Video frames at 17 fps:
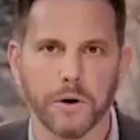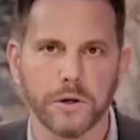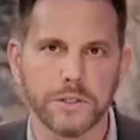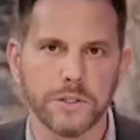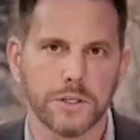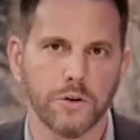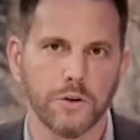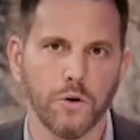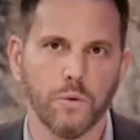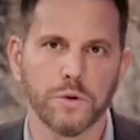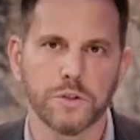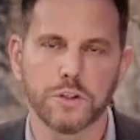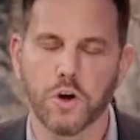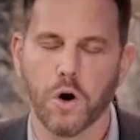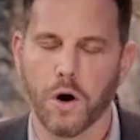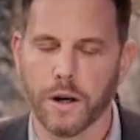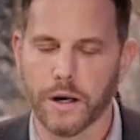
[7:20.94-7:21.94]
person who was
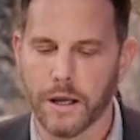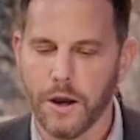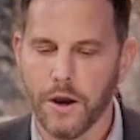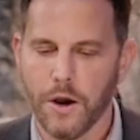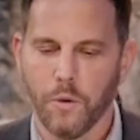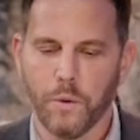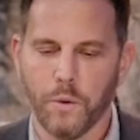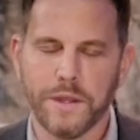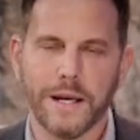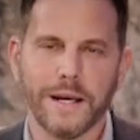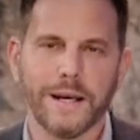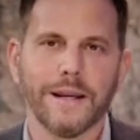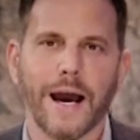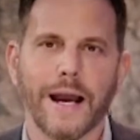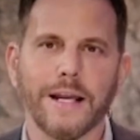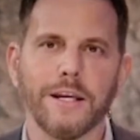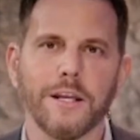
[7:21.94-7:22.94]
thought within
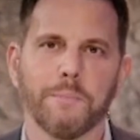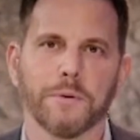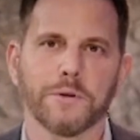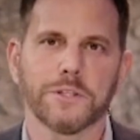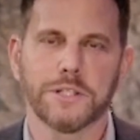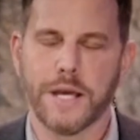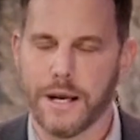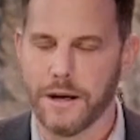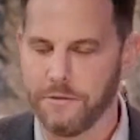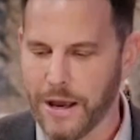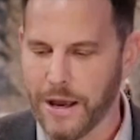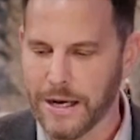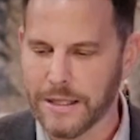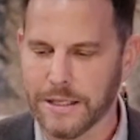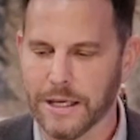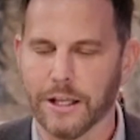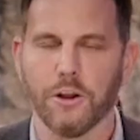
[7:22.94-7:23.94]
90% of
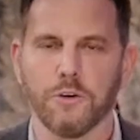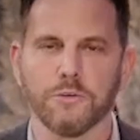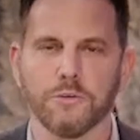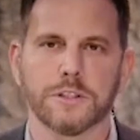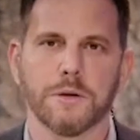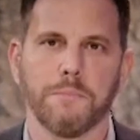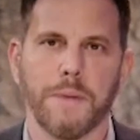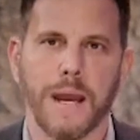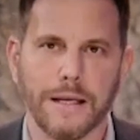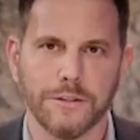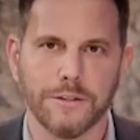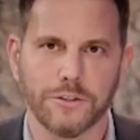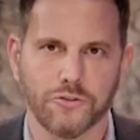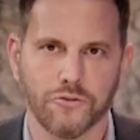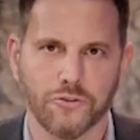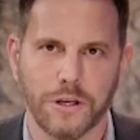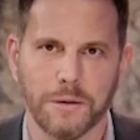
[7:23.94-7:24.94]
anything close to
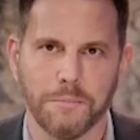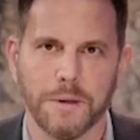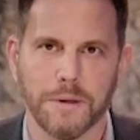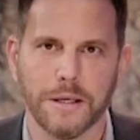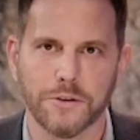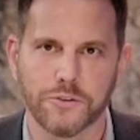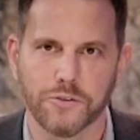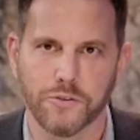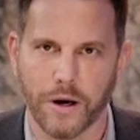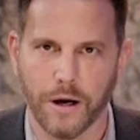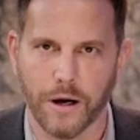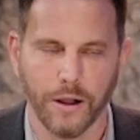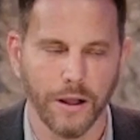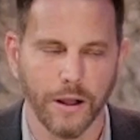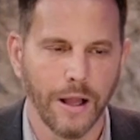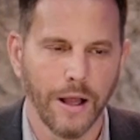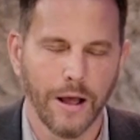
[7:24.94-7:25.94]
mainstream
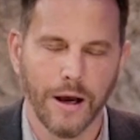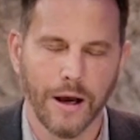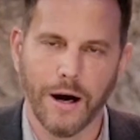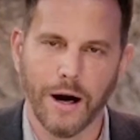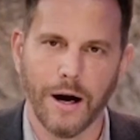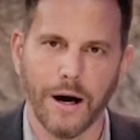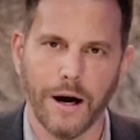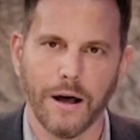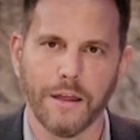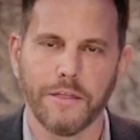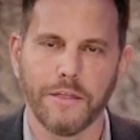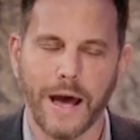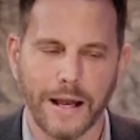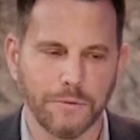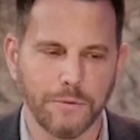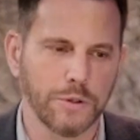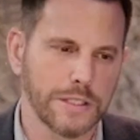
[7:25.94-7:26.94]
Israel
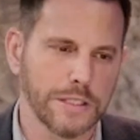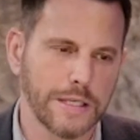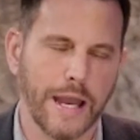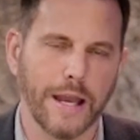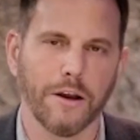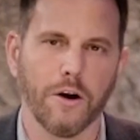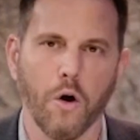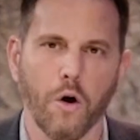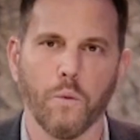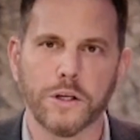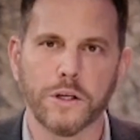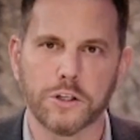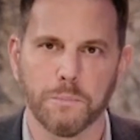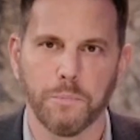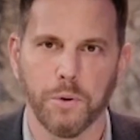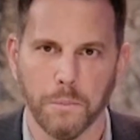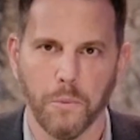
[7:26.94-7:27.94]
that was saying, oh, we
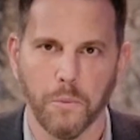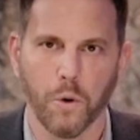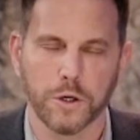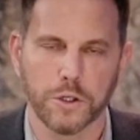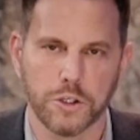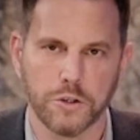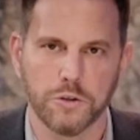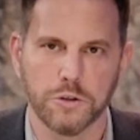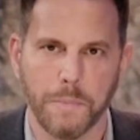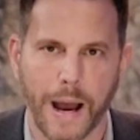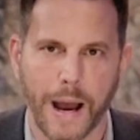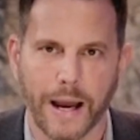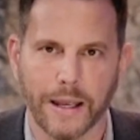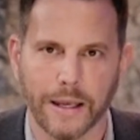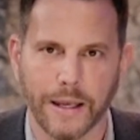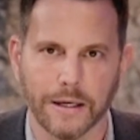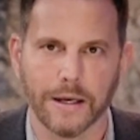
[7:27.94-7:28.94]
should put more Jews
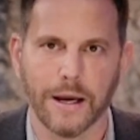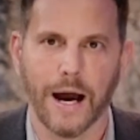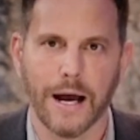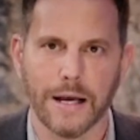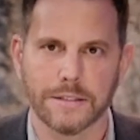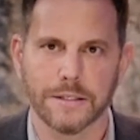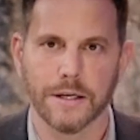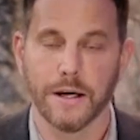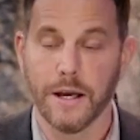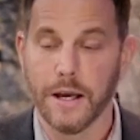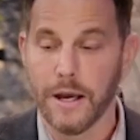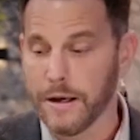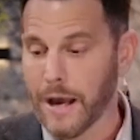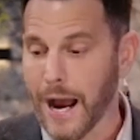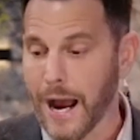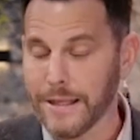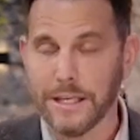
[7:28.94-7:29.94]
back in Gaza.
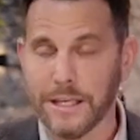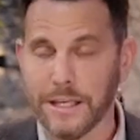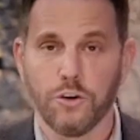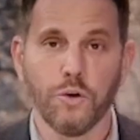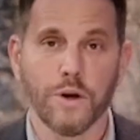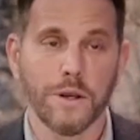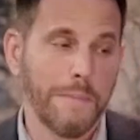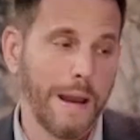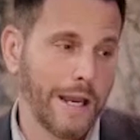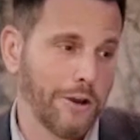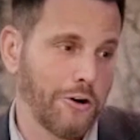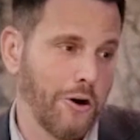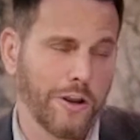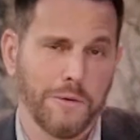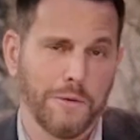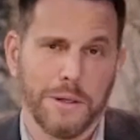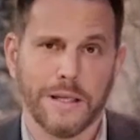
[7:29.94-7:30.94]
I think you can make an
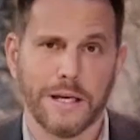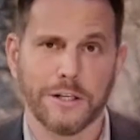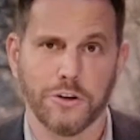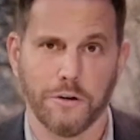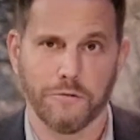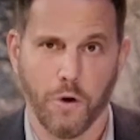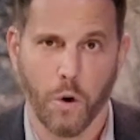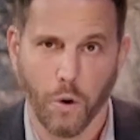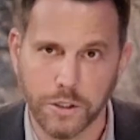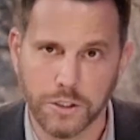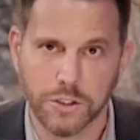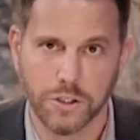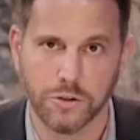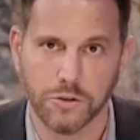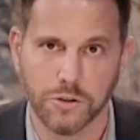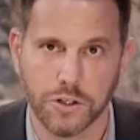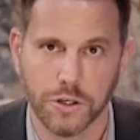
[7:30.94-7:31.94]
argument that, of course,
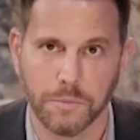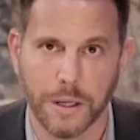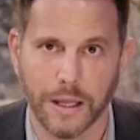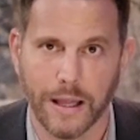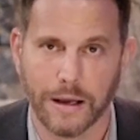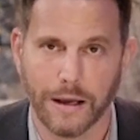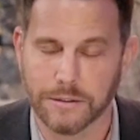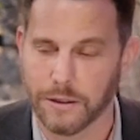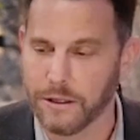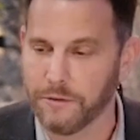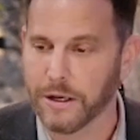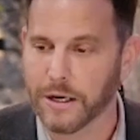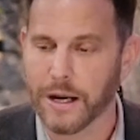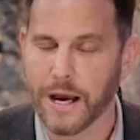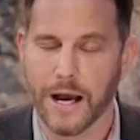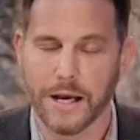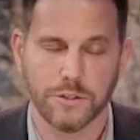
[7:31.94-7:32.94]
Jews should be allowed to live
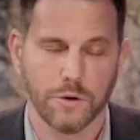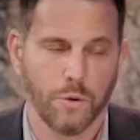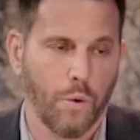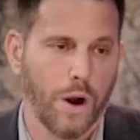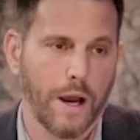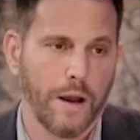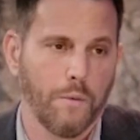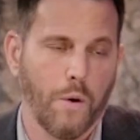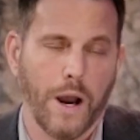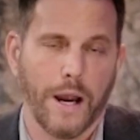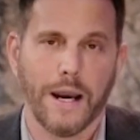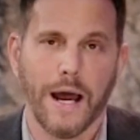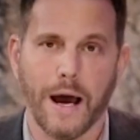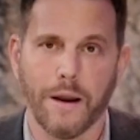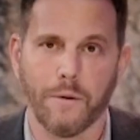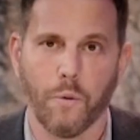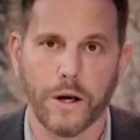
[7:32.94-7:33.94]
in Gaza. Why
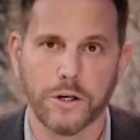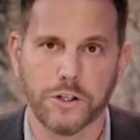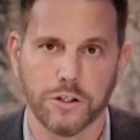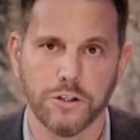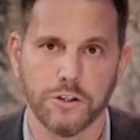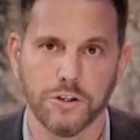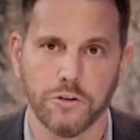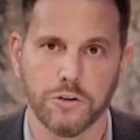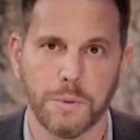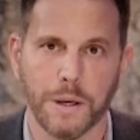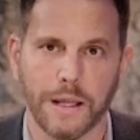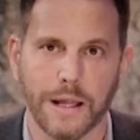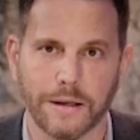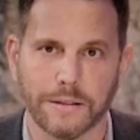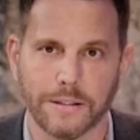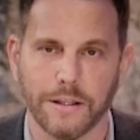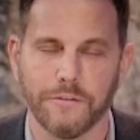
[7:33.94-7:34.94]
not? Why shouldn't Jews be
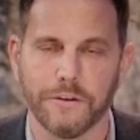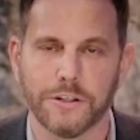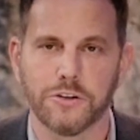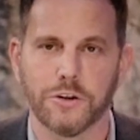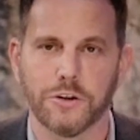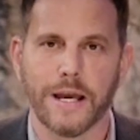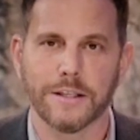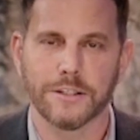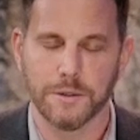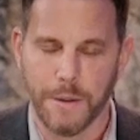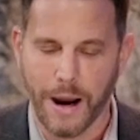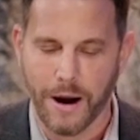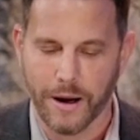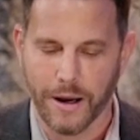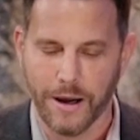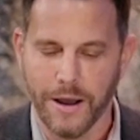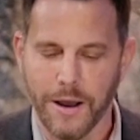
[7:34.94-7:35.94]
allowed to live in Judea and
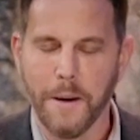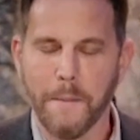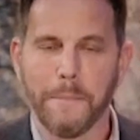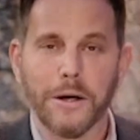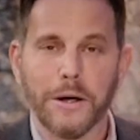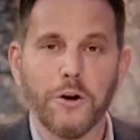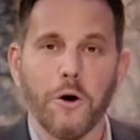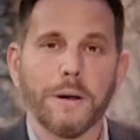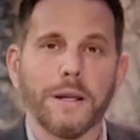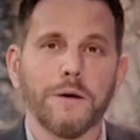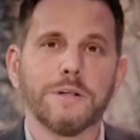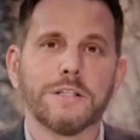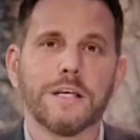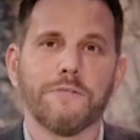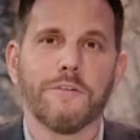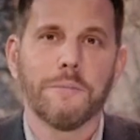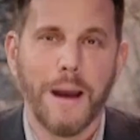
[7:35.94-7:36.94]
Samaria? But nobody
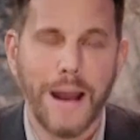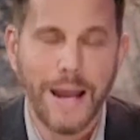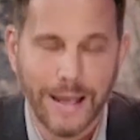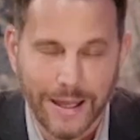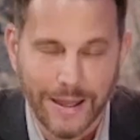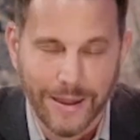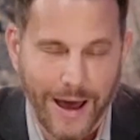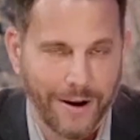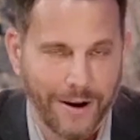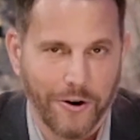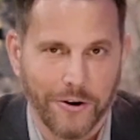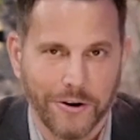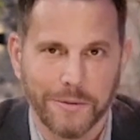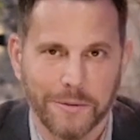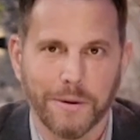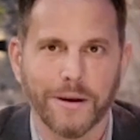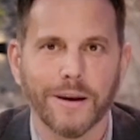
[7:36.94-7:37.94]
was even making that
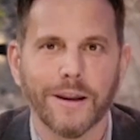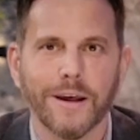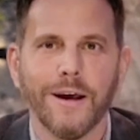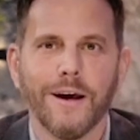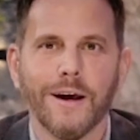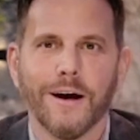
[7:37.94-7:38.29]
argument.